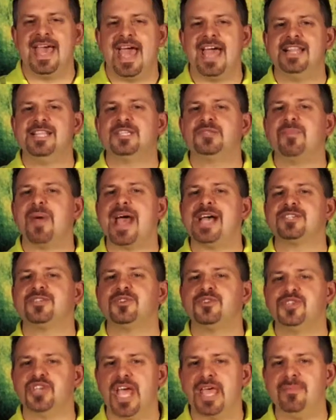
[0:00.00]
Hey, it's
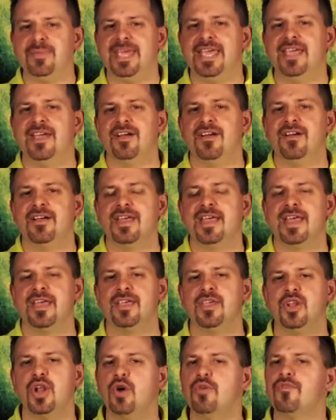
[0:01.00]
Pastor Jamie here.
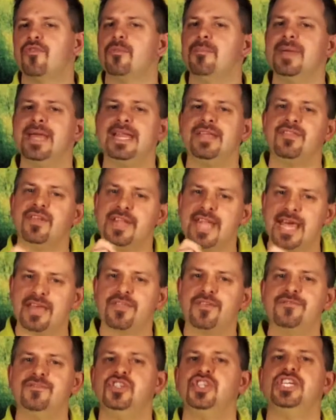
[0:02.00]
You know, for me, the
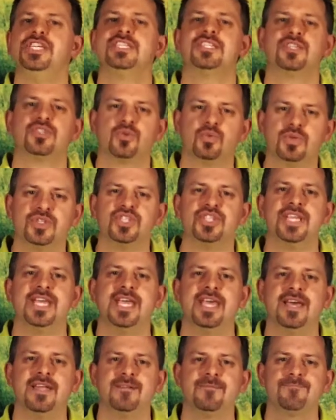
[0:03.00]
death of Jesus was
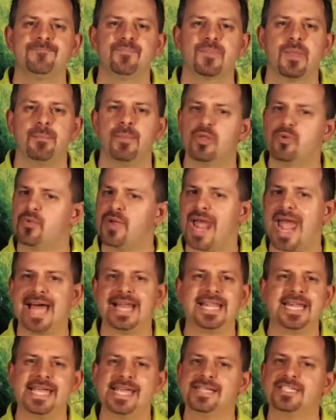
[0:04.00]
the end. But the
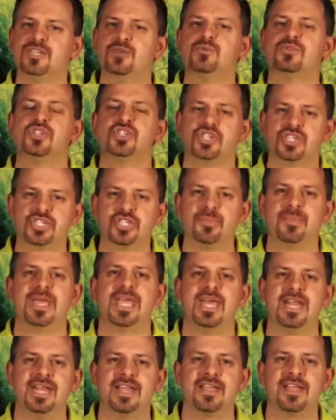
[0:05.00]
reality is, it was just the
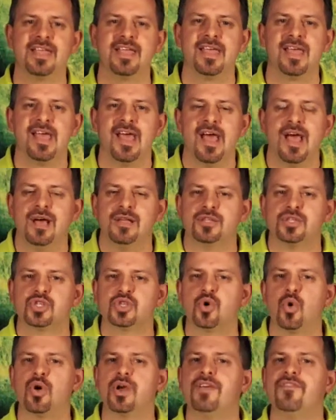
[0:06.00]
beginning. The
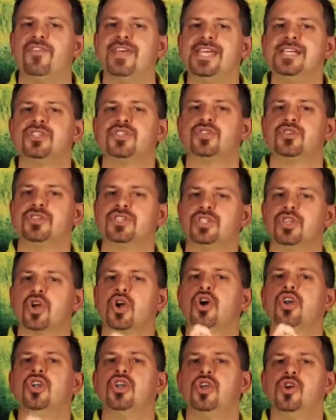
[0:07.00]
story of Easter is the
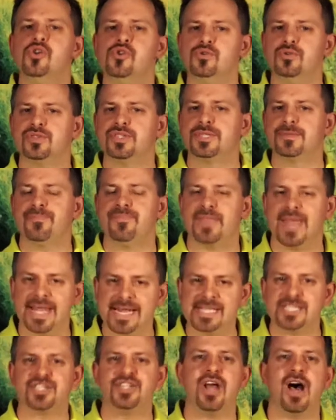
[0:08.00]
good news that
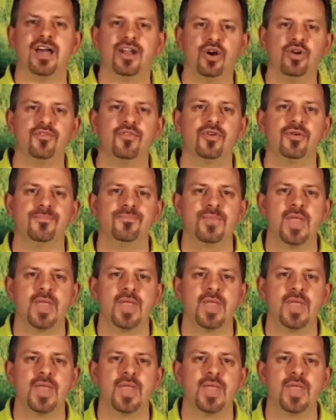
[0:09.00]
it's not over.